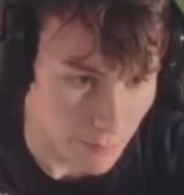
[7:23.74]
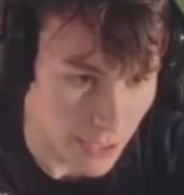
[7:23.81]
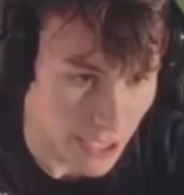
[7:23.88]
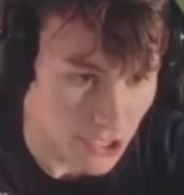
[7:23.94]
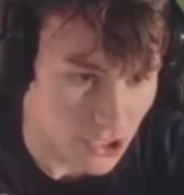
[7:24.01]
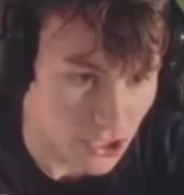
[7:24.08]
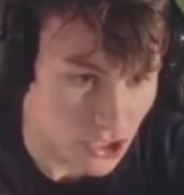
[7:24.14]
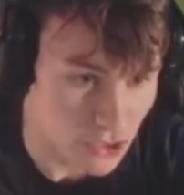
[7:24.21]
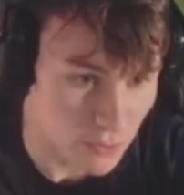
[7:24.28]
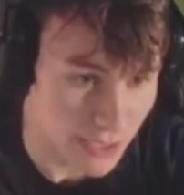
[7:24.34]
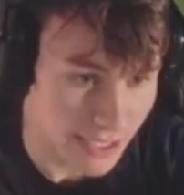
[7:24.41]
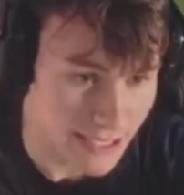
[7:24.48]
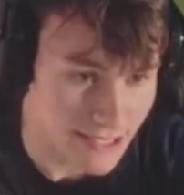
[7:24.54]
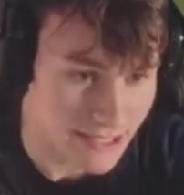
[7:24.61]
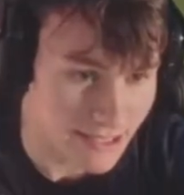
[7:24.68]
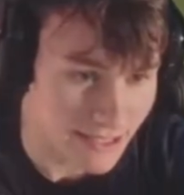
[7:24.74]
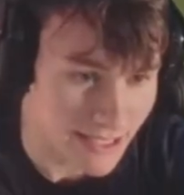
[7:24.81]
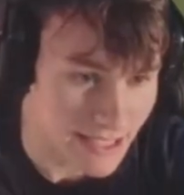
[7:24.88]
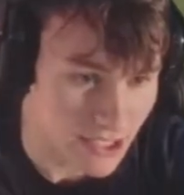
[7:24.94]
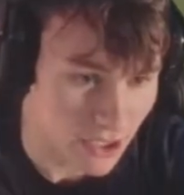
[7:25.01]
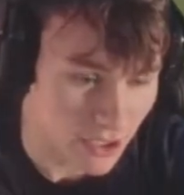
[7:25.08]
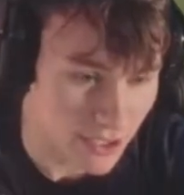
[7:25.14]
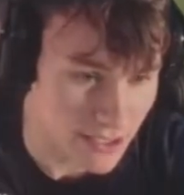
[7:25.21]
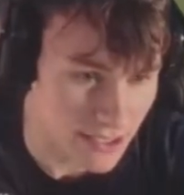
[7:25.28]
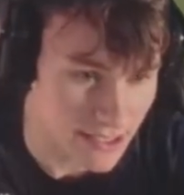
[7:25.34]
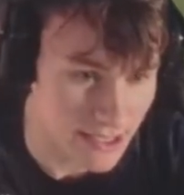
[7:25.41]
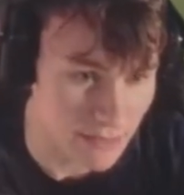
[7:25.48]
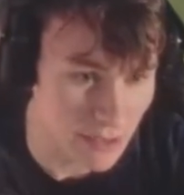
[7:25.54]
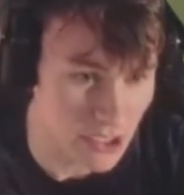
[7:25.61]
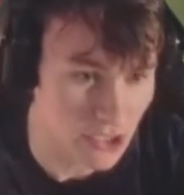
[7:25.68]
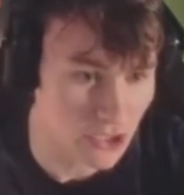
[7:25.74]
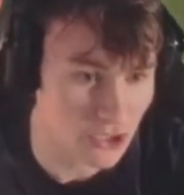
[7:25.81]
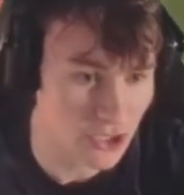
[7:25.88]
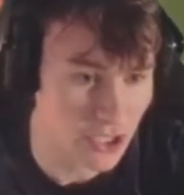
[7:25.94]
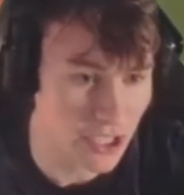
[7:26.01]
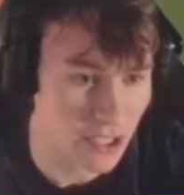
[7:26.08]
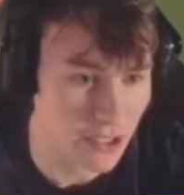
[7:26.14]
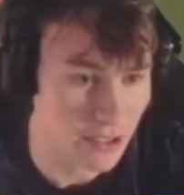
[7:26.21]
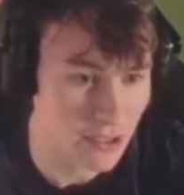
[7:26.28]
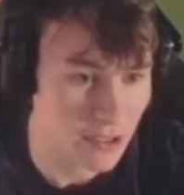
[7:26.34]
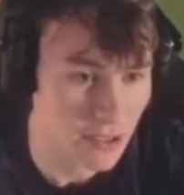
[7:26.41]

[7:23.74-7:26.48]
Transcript: patience. So when he gets into these areas, let's see what he's going to do here.